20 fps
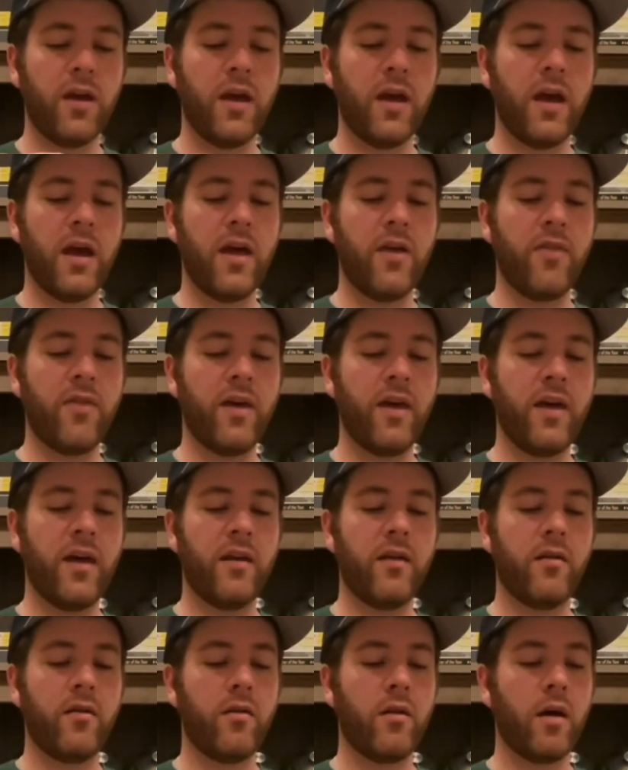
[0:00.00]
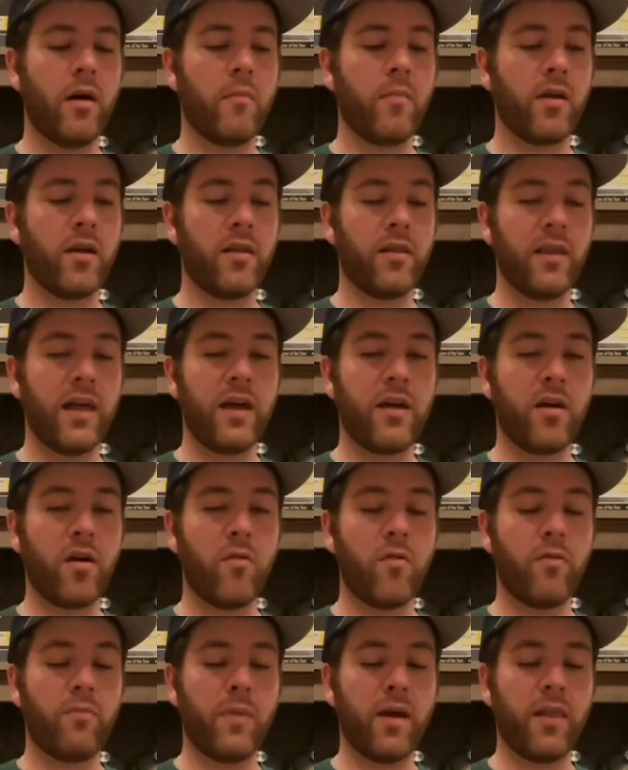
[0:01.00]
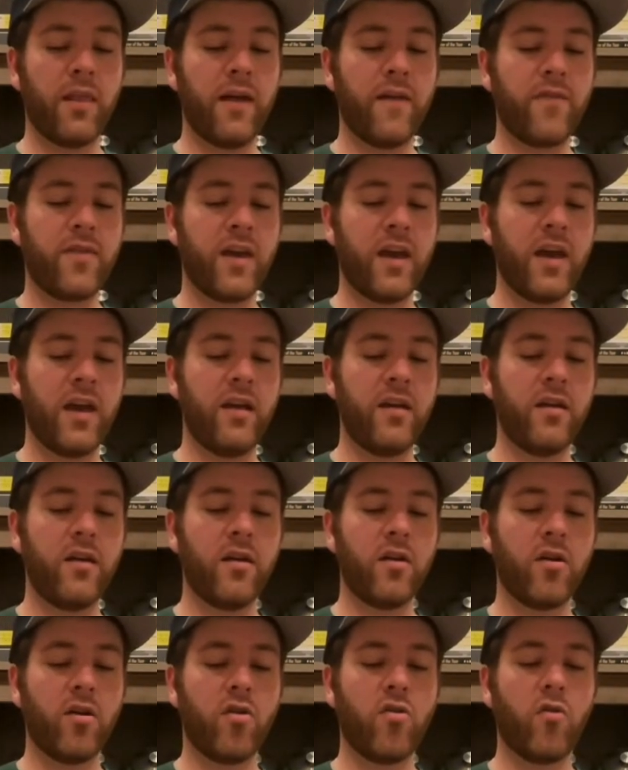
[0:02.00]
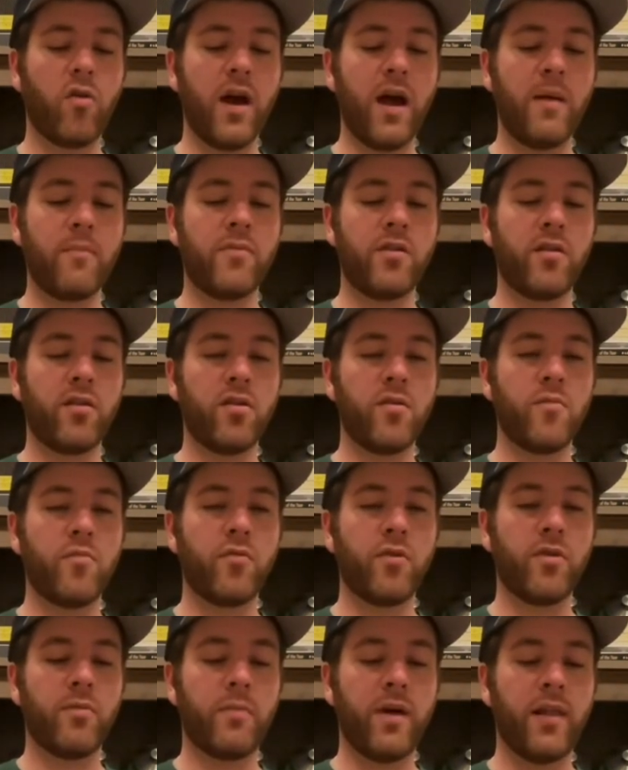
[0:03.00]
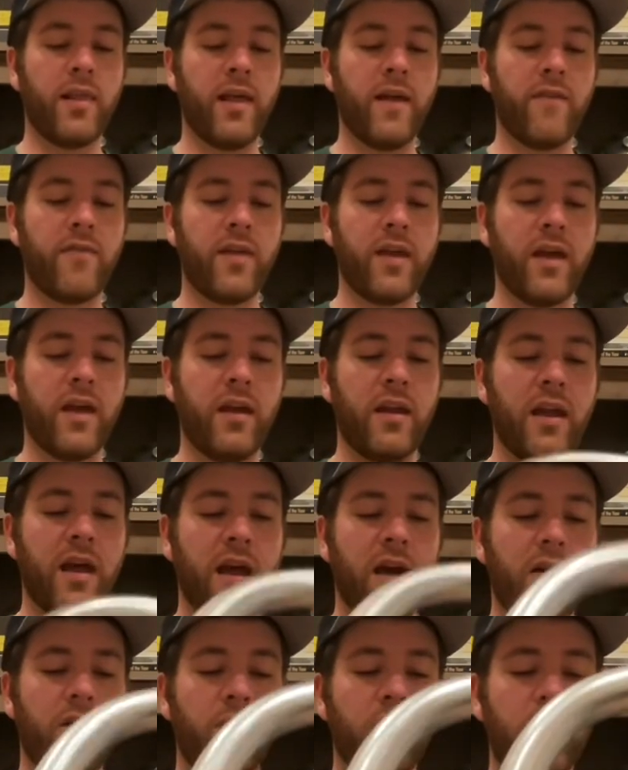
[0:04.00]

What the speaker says: and then I'm going to let go with my left hand, grab the loop with my left hand now,